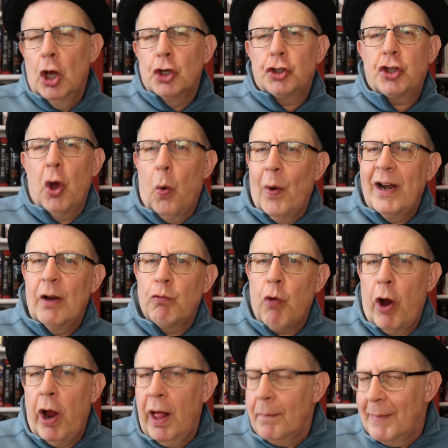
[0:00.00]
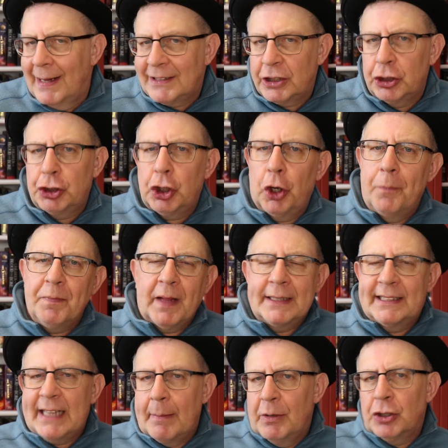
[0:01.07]
So when a royal messenger
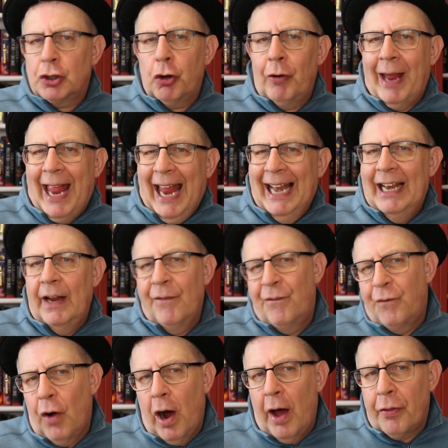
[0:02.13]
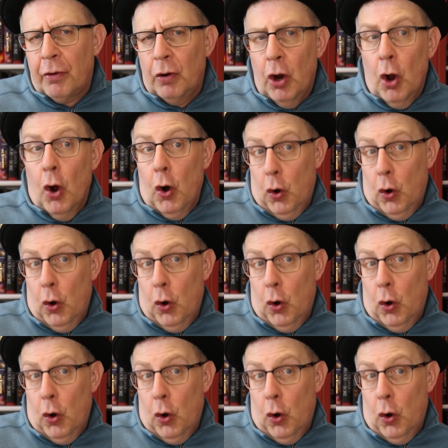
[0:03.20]
summons her ailing father,